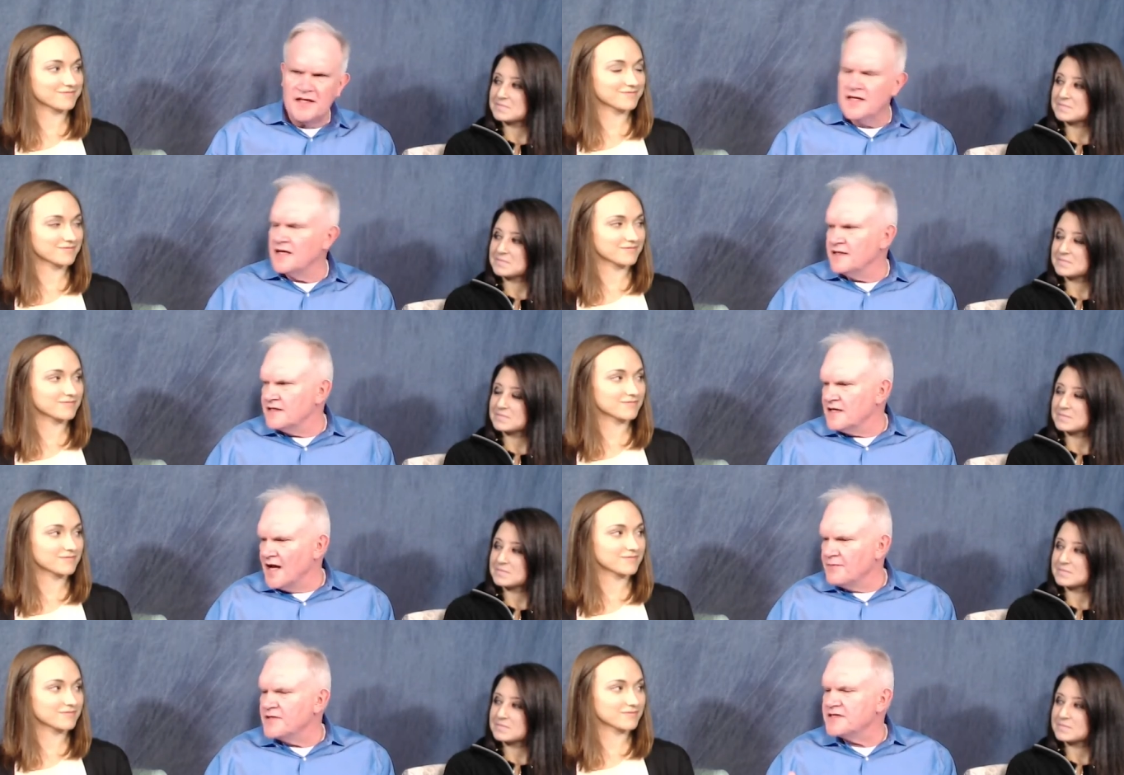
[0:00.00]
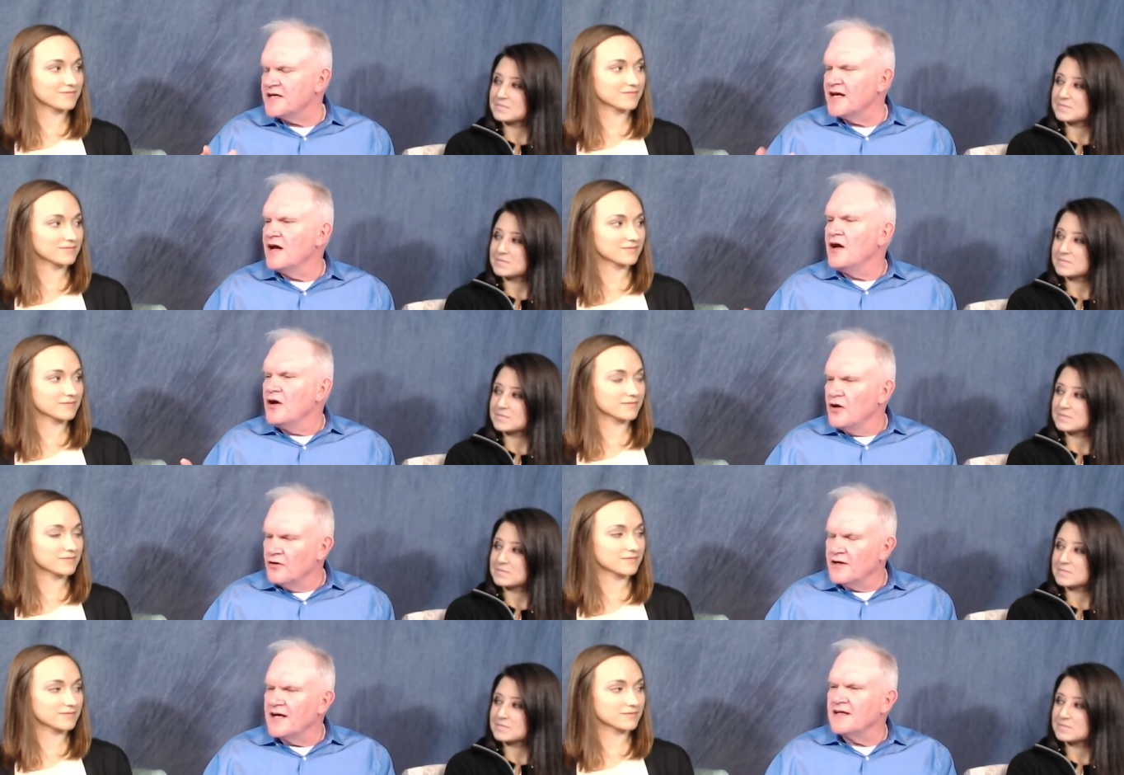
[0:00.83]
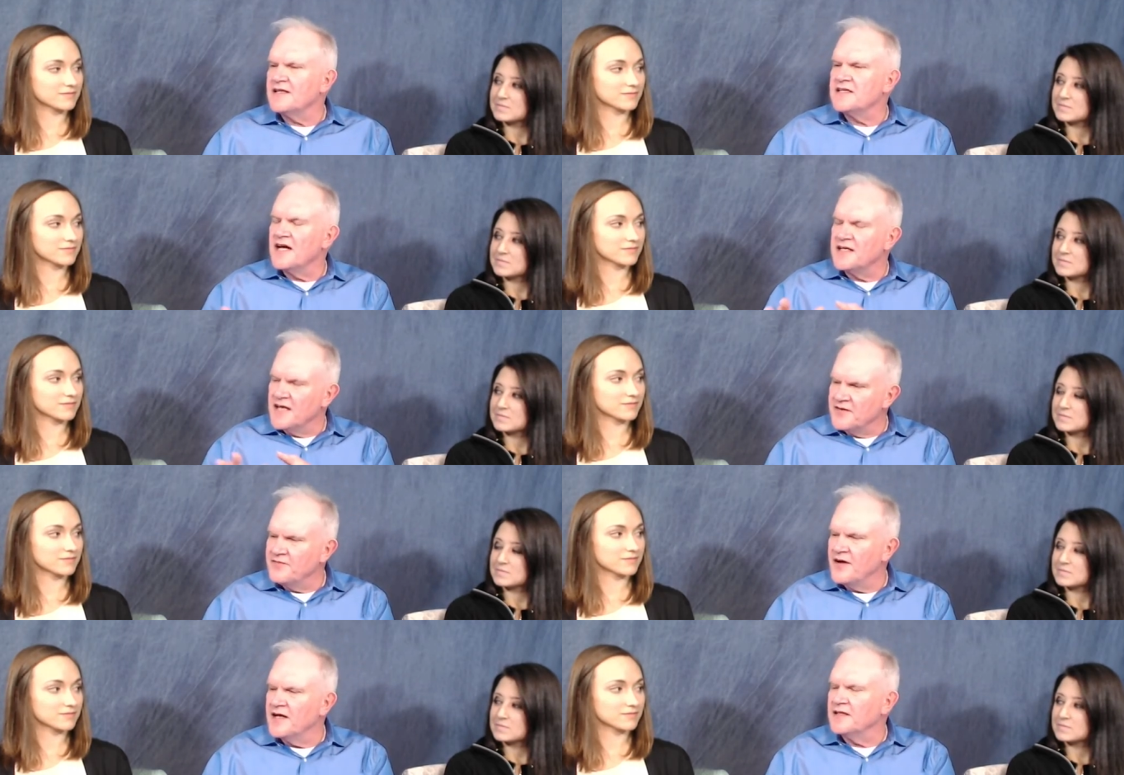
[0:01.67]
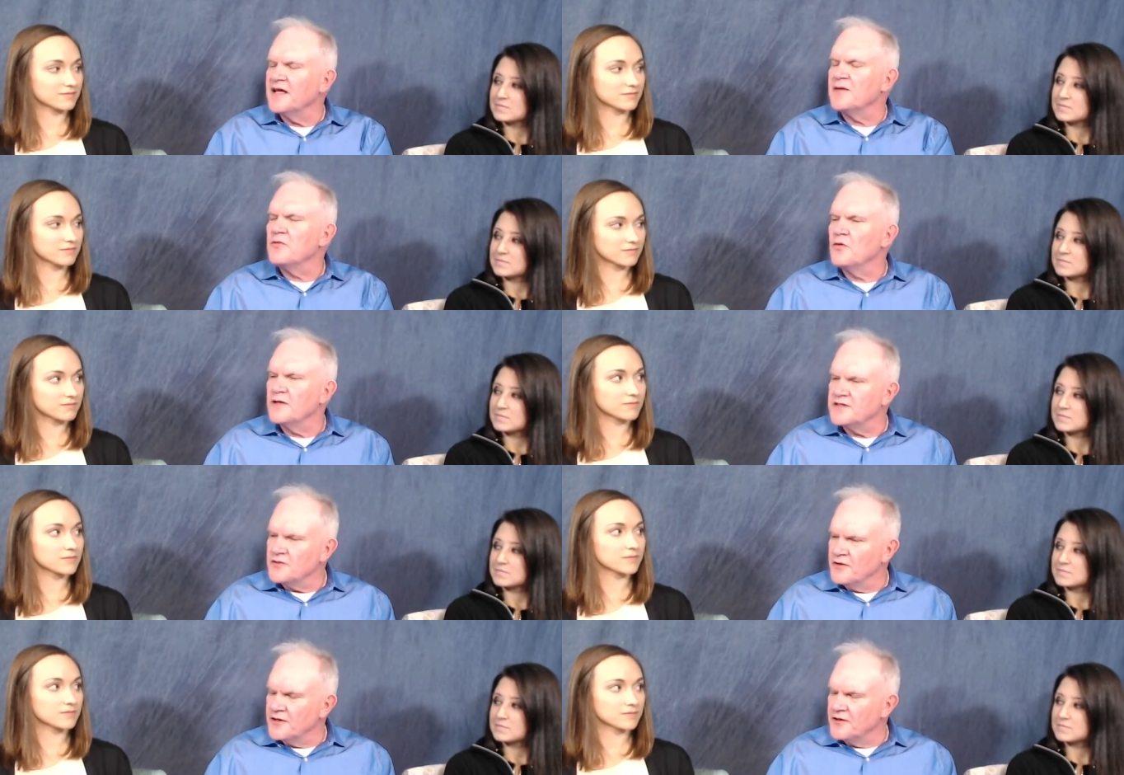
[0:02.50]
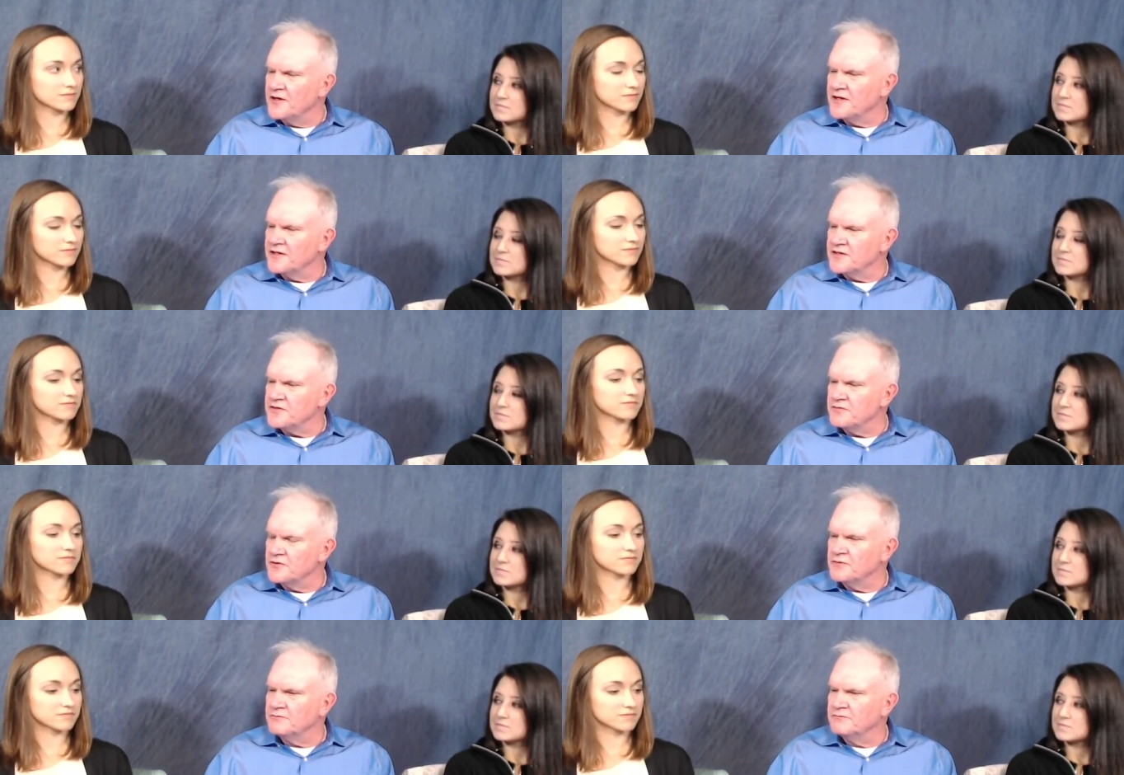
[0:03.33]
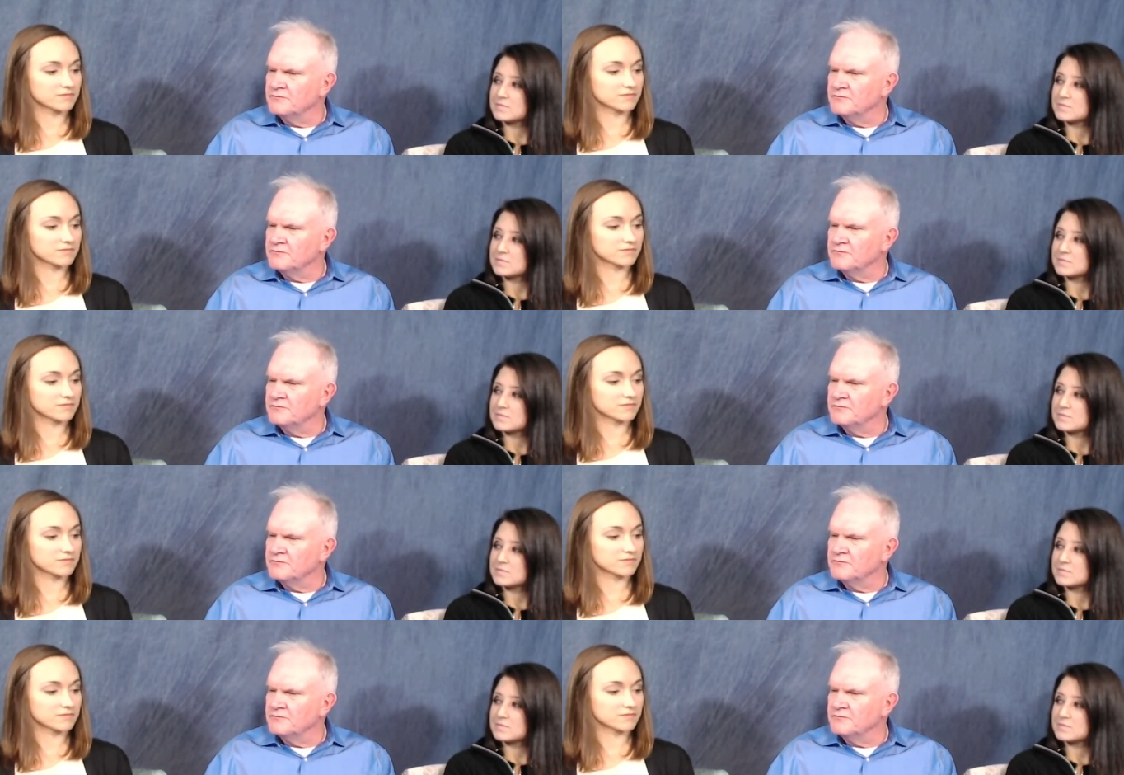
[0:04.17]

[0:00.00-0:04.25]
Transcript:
Speaker 1: take the time to say, okay, let's identify and label what's going on in this room.